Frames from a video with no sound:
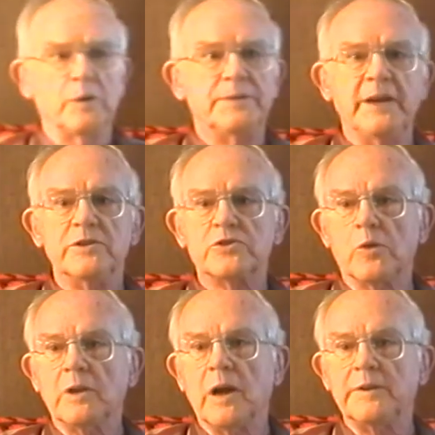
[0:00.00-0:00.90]
called Dayton
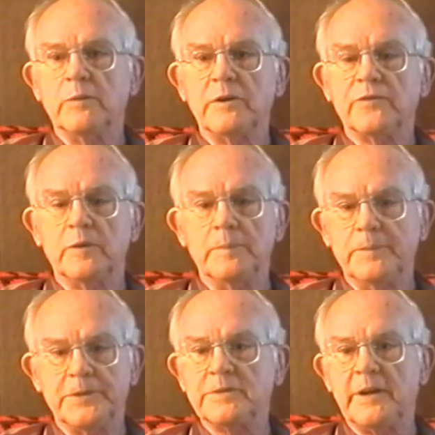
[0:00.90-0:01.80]
Short Line. It went
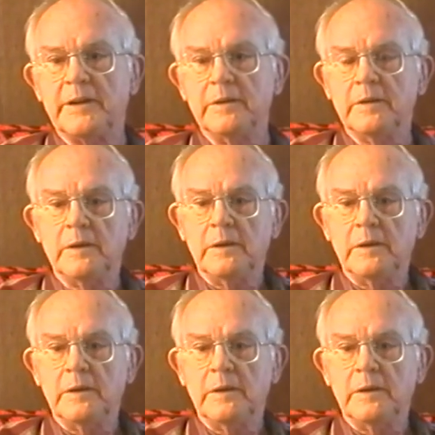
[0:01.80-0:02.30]
from Cincinnati,